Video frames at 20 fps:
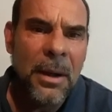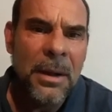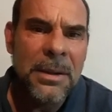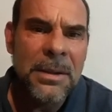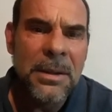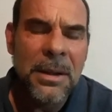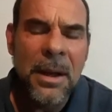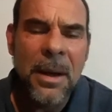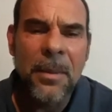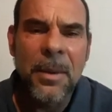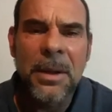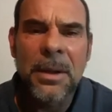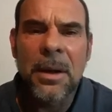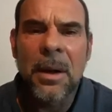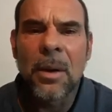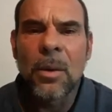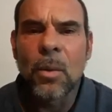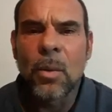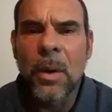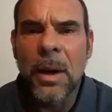and slamming
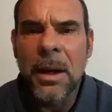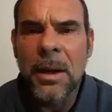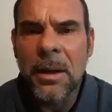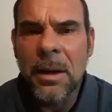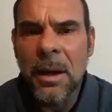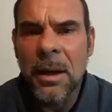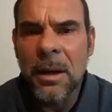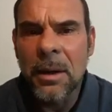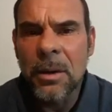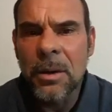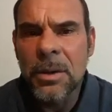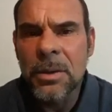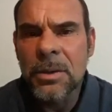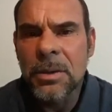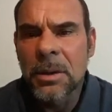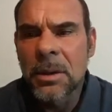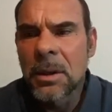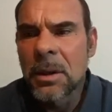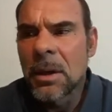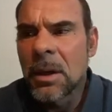down weight
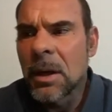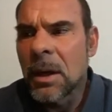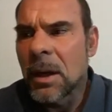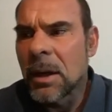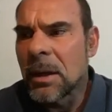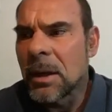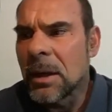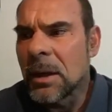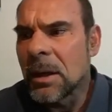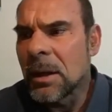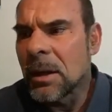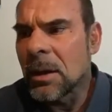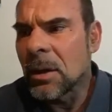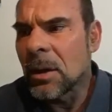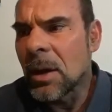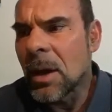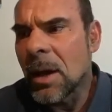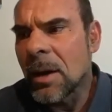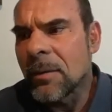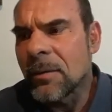gainers and eating a
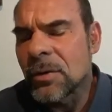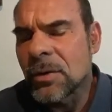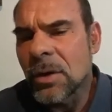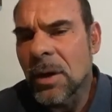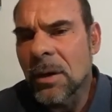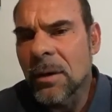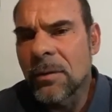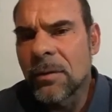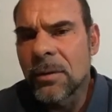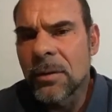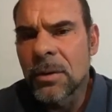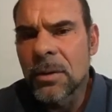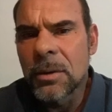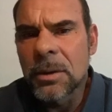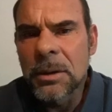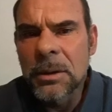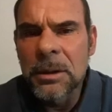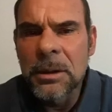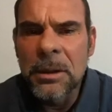lot of junk food,